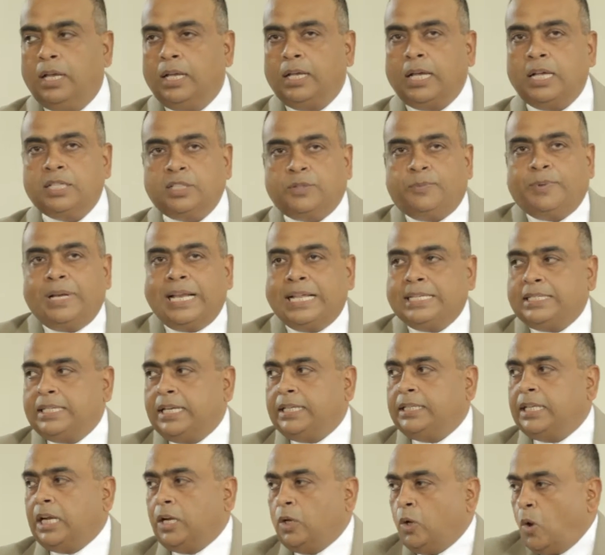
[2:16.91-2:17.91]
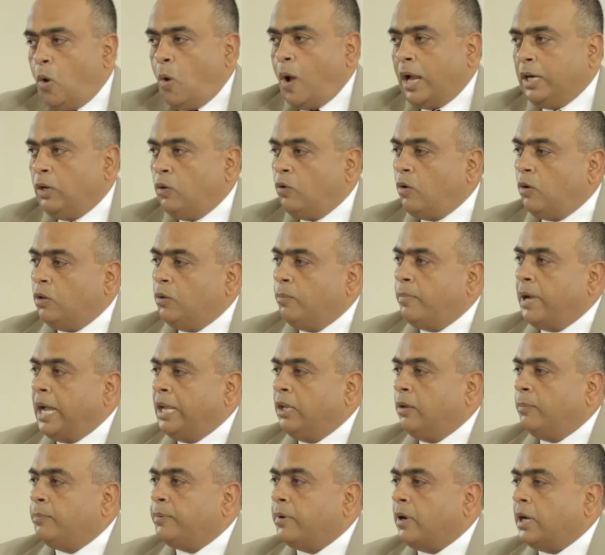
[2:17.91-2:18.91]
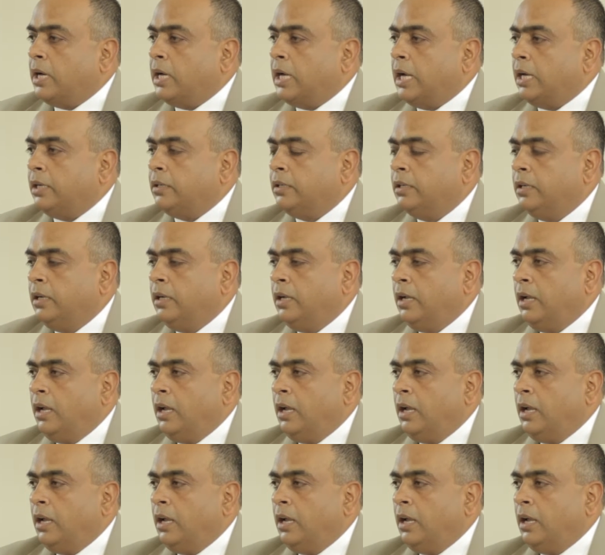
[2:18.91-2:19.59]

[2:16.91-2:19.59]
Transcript: Customer has said that, no, I don't want to buy your product.